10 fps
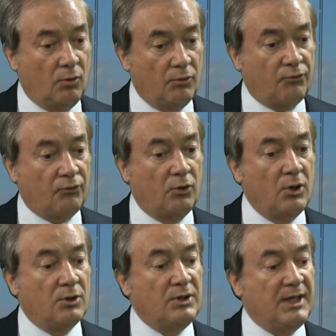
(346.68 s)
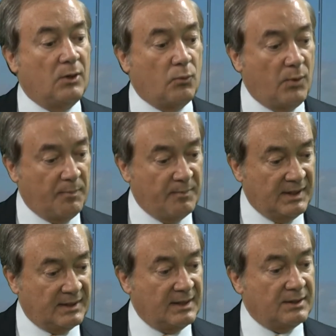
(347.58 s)
also the
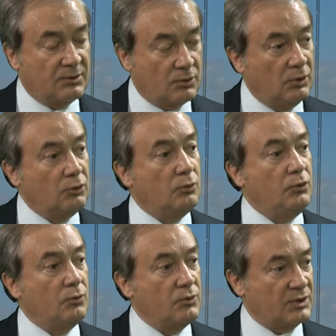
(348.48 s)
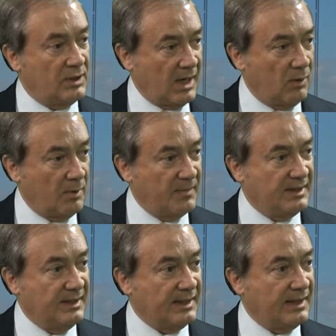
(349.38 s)
equipment that is going to use our
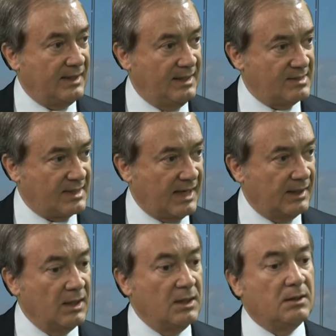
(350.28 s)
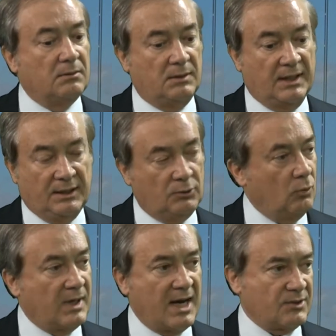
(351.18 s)
material inside. And it
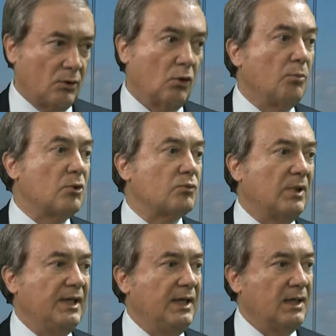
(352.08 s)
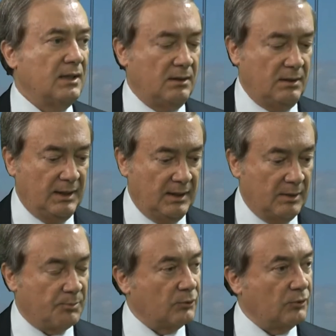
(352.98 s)
took us almost 1 year.
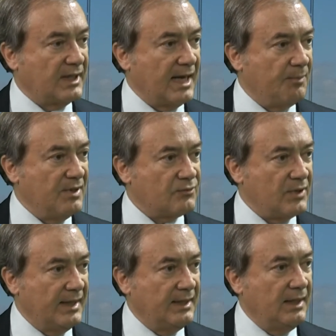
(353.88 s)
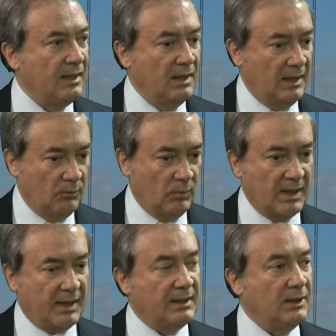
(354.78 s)
The prototype is ready, and we
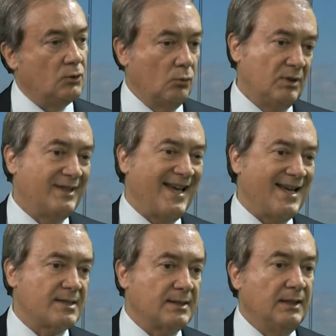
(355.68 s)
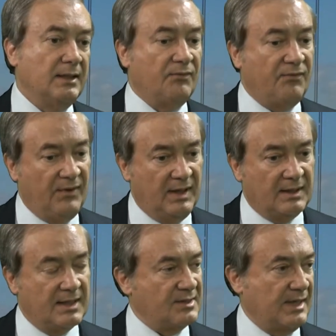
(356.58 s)
are ready to test in the
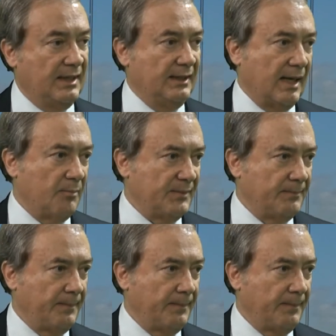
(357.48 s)
field and scale it up.